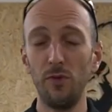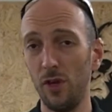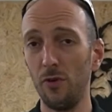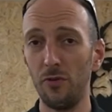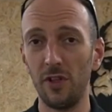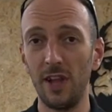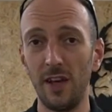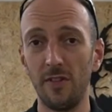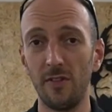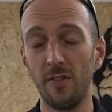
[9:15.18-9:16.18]
use the
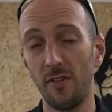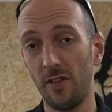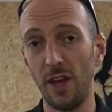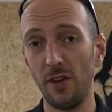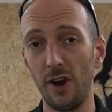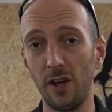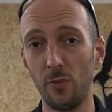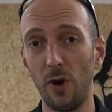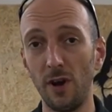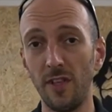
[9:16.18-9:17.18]
laser to set your
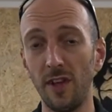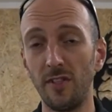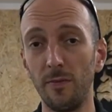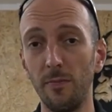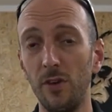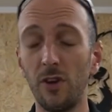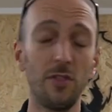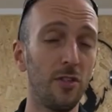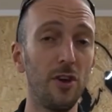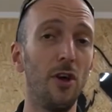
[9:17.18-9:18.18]
XY datum, you
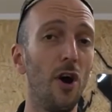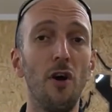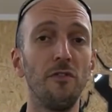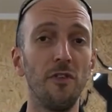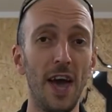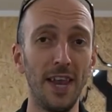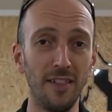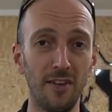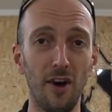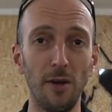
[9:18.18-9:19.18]
can turn it off at
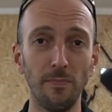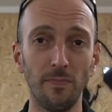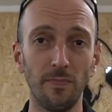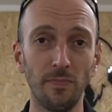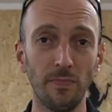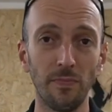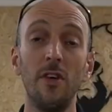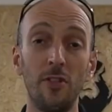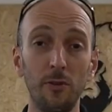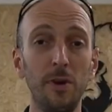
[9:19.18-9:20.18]
any time.
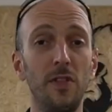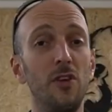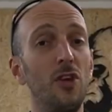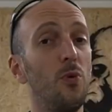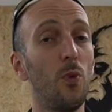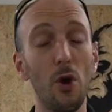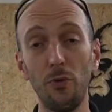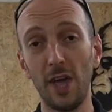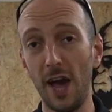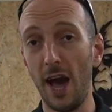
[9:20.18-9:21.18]
This will mean that you
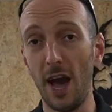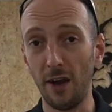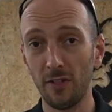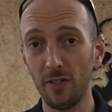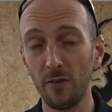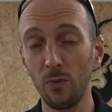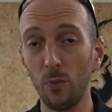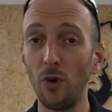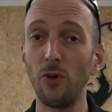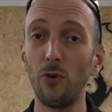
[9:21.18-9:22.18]
won't get asked
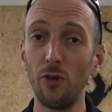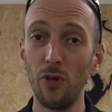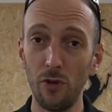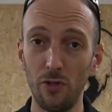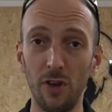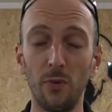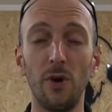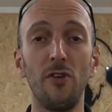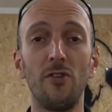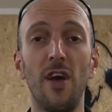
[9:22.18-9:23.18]
what you're using
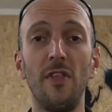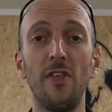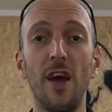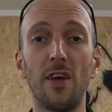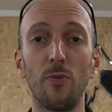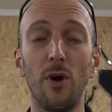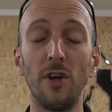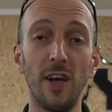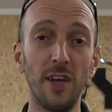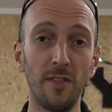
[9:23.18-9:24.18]
when you set the
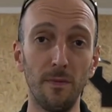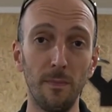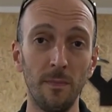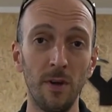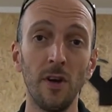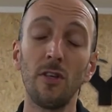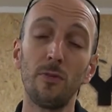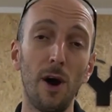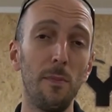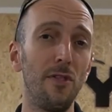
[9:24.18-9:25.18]
XY datum.
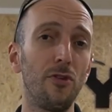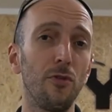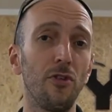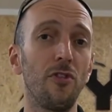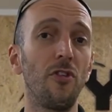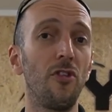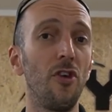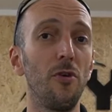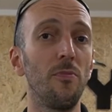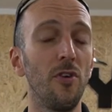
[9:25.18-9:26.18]
SmartBench will just
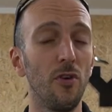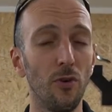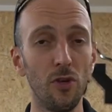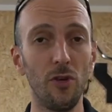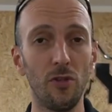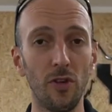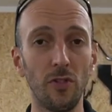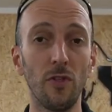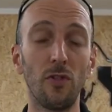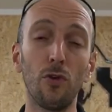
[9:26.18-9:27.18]
assume that you're
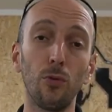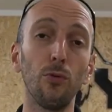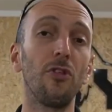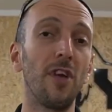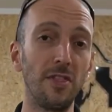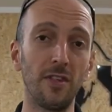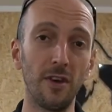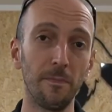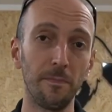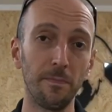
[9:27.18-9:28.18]
using the tool center.